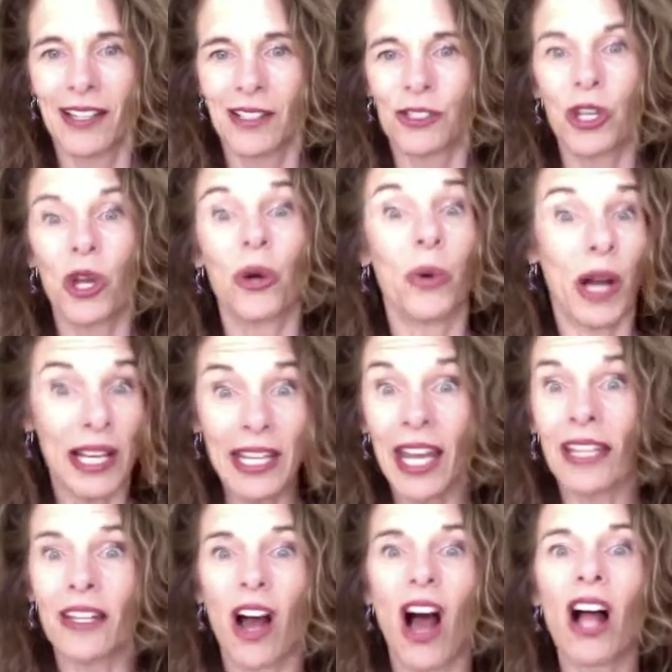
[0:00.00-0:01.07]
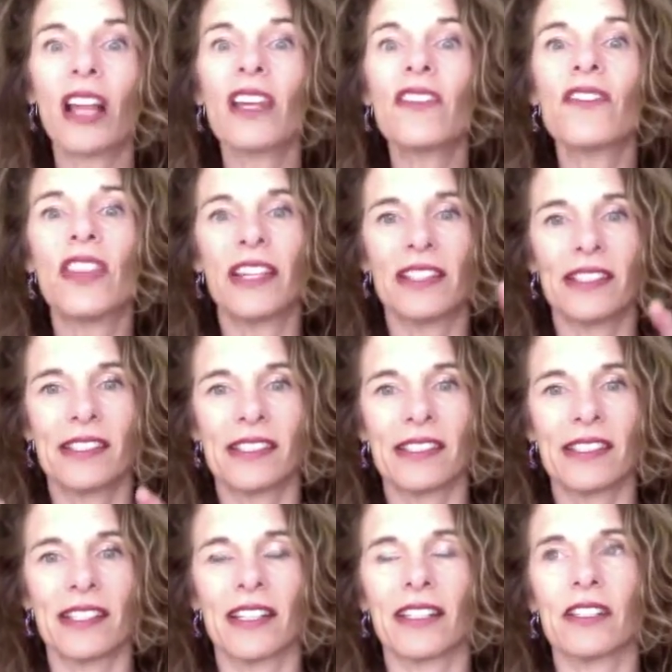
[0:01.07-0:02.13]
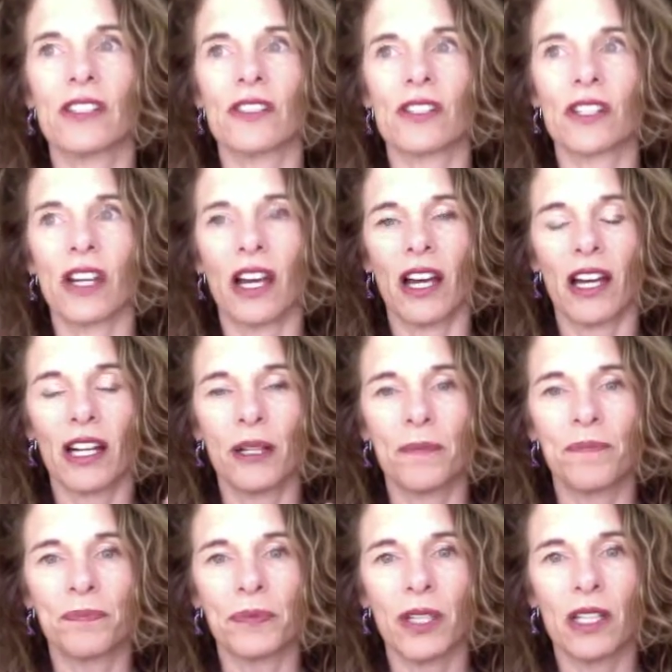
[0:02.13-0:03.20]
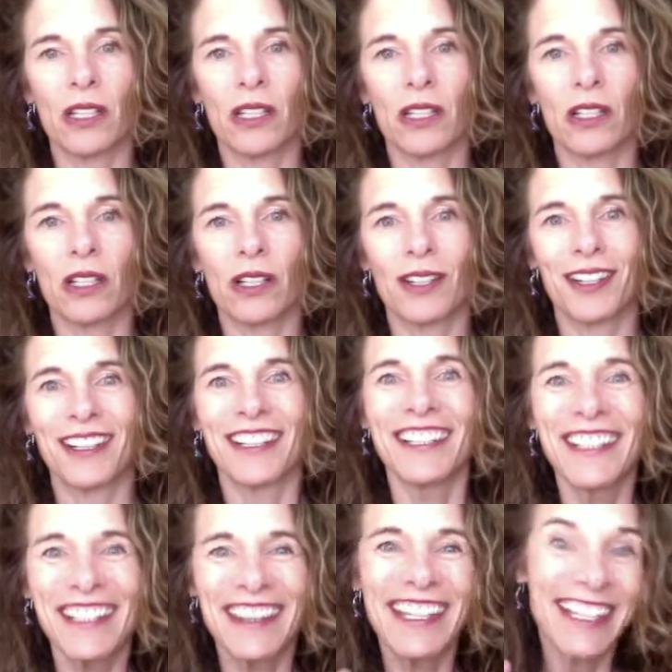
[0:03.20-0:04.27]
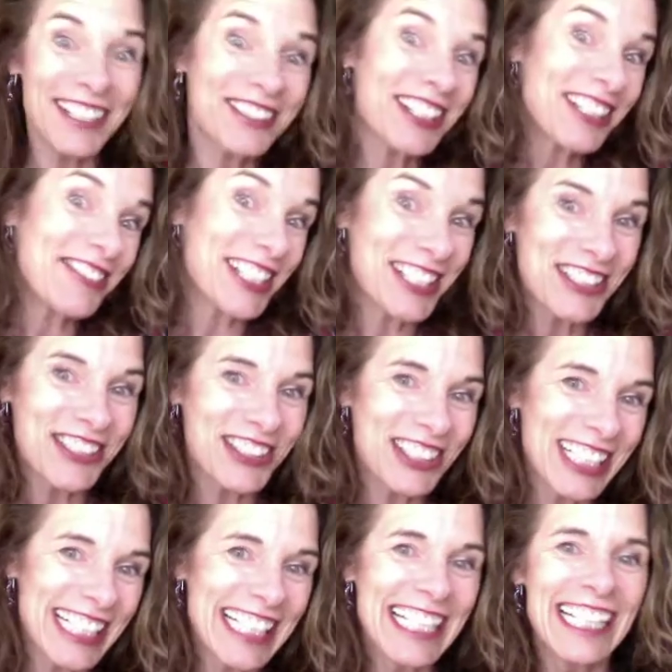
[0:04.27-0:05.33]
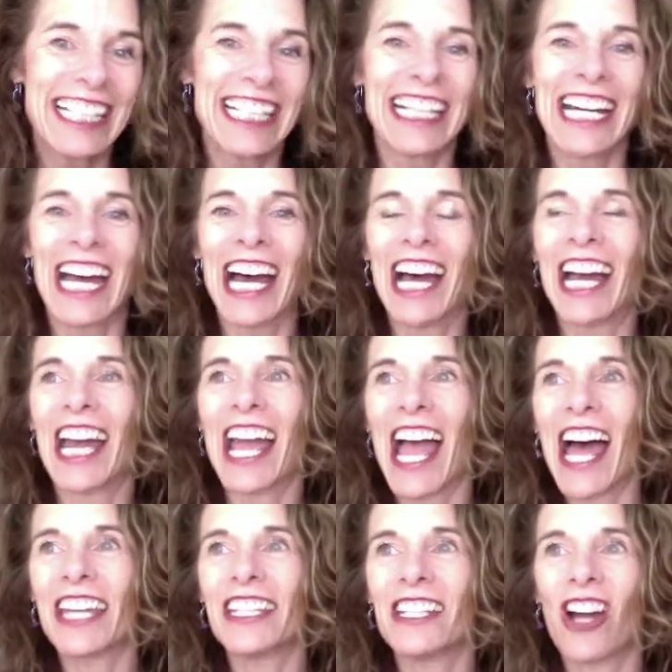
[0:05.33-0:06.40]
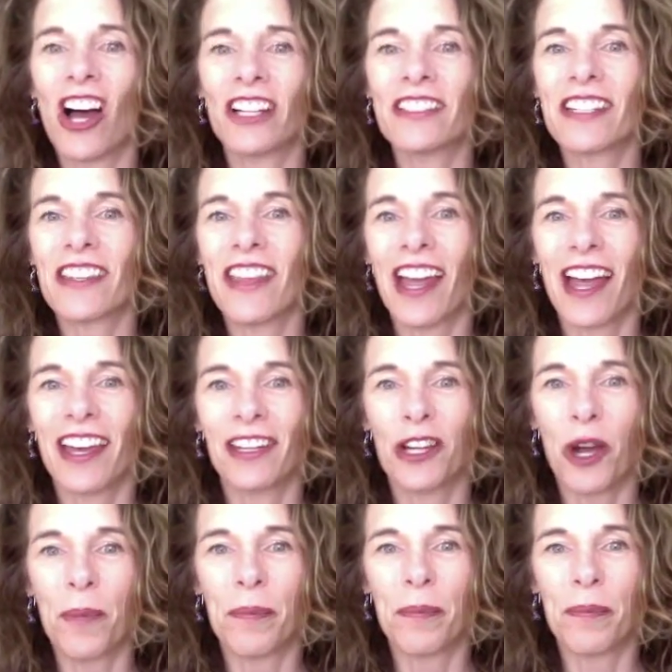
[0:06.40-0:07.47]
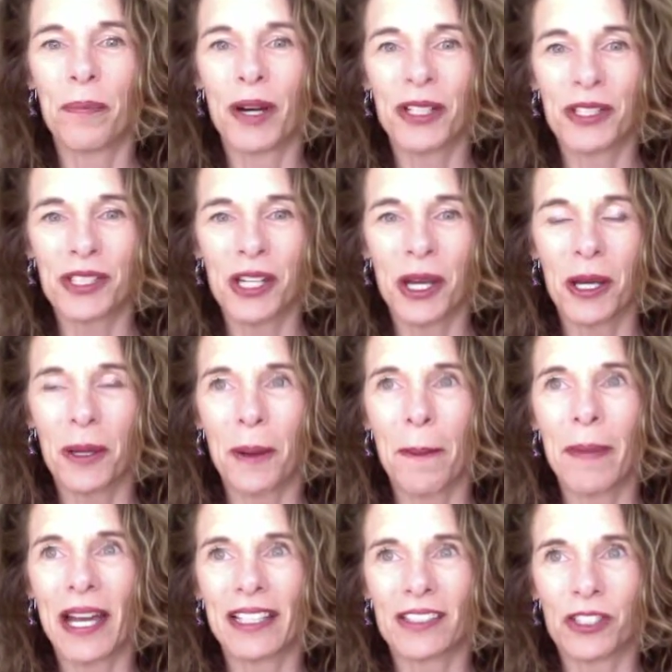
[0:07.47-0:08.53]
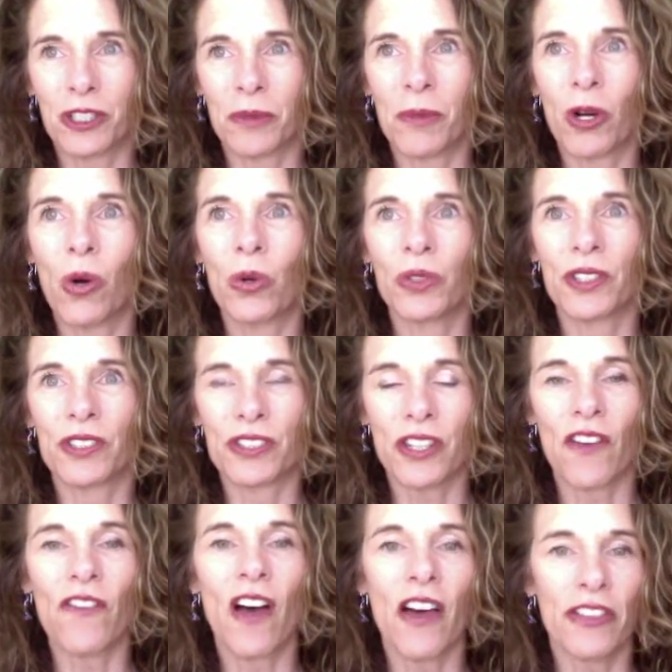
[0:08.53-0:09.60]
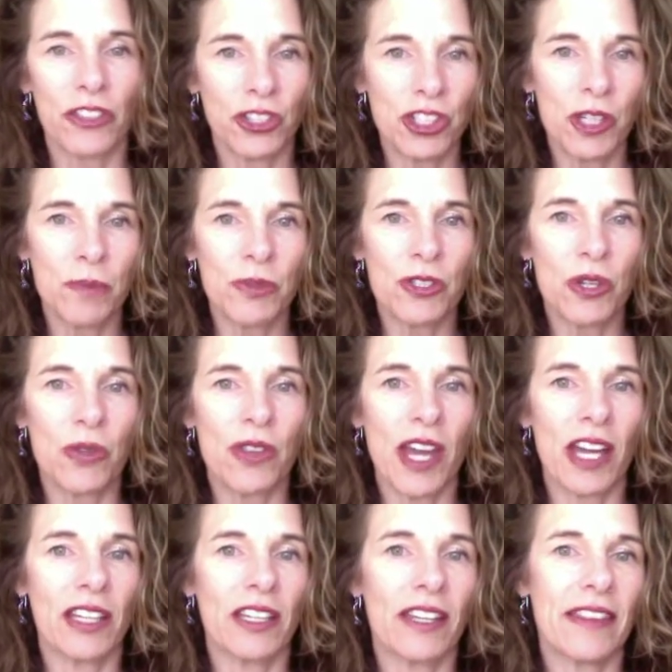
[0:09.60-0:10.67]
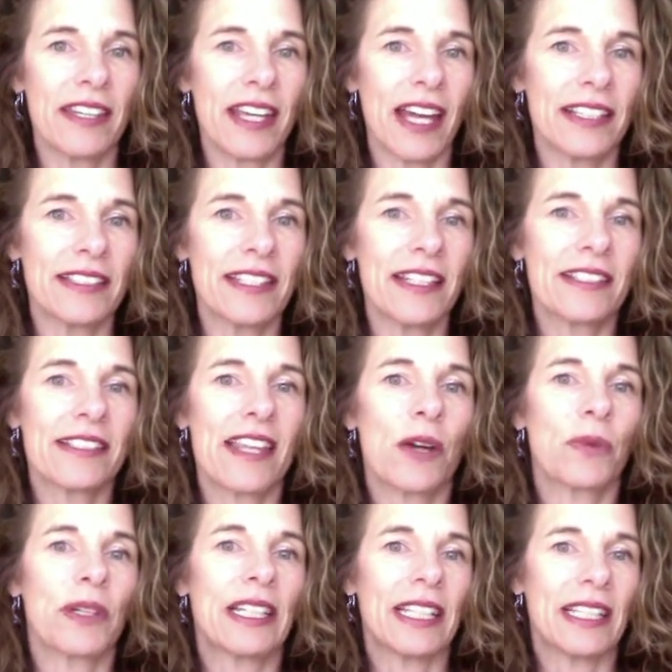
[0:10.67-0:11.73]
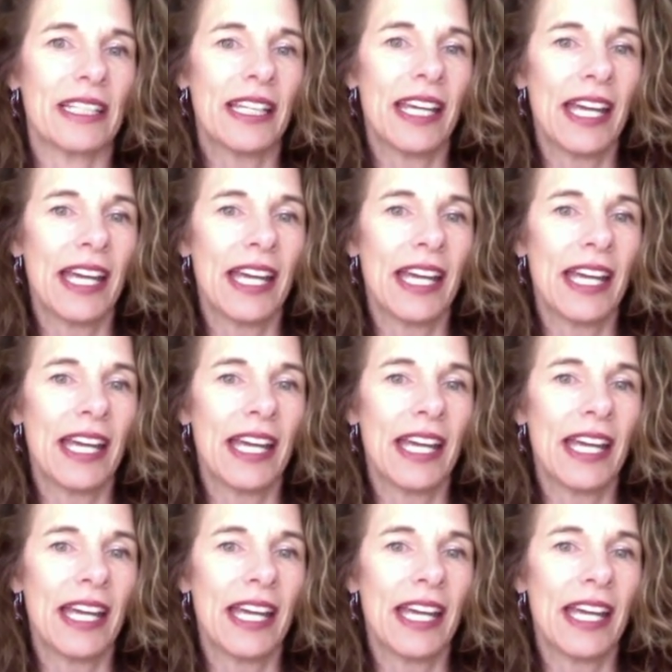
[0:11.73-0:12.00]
So again, all of this is the integrative inquiry added onto that Marcia Baxter Magolda's self-authorship, so that the idea is that we can